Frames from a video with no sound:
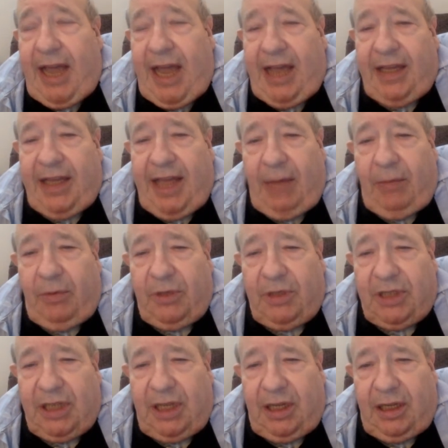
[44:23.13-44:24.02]
And that
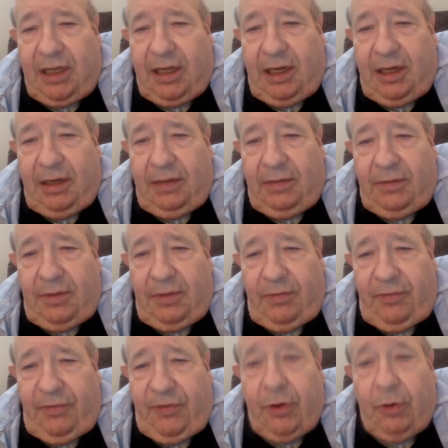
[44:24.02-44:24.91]
was,
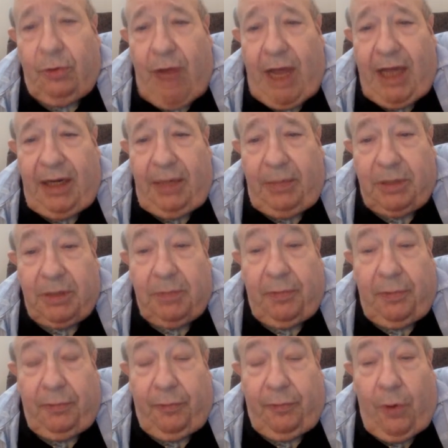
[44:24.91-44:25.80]
Phil ran, it was a
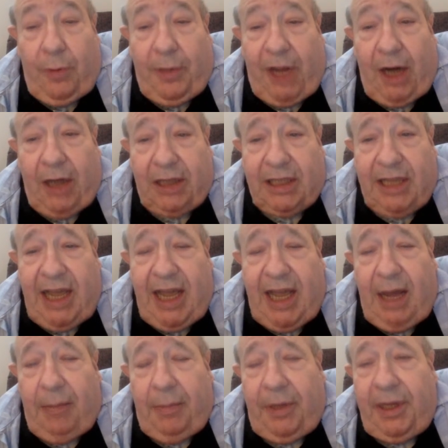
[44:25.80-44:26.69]
performing arts
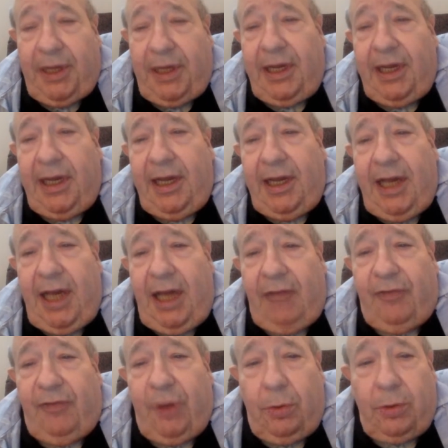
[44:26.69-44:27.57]
camp.
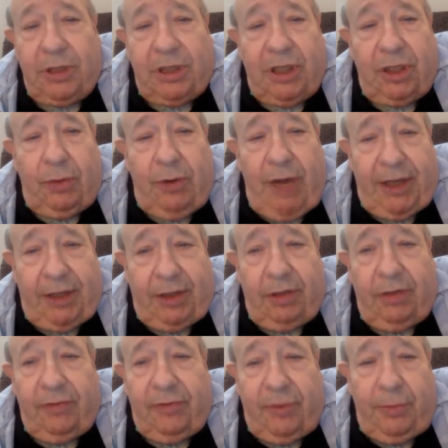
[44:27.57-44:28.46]
And Phil was the
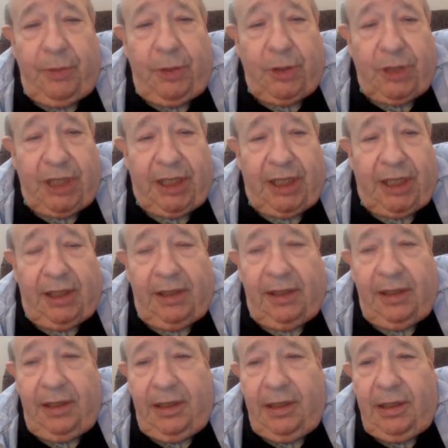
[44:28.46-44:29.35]
director of the music
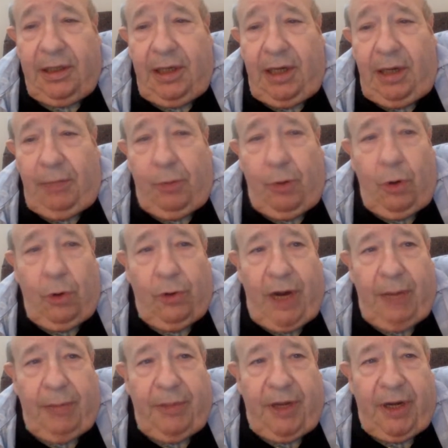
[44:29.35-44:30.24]

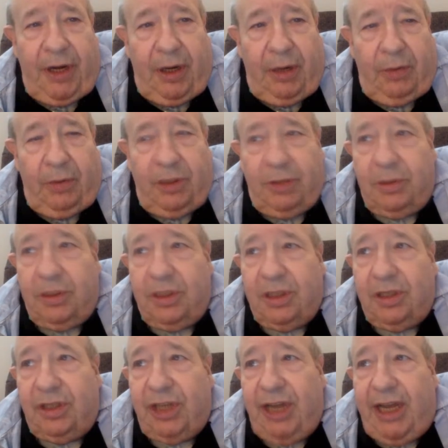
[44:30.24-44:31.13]
program there, which was
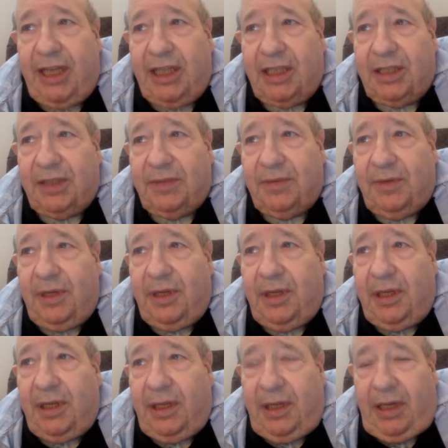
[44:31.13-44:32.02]
the jazz
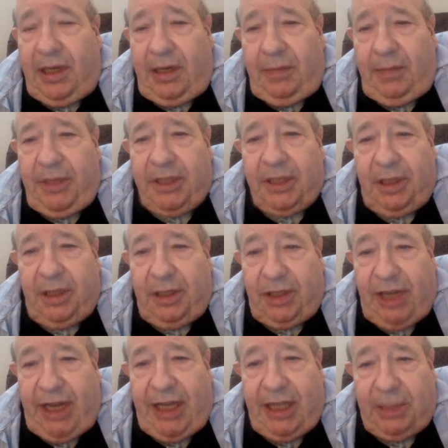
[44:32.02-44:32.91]

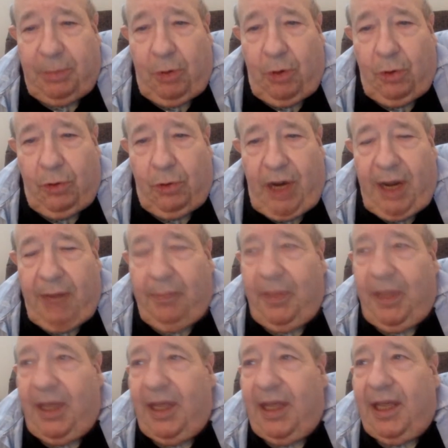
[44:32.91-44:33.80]
program.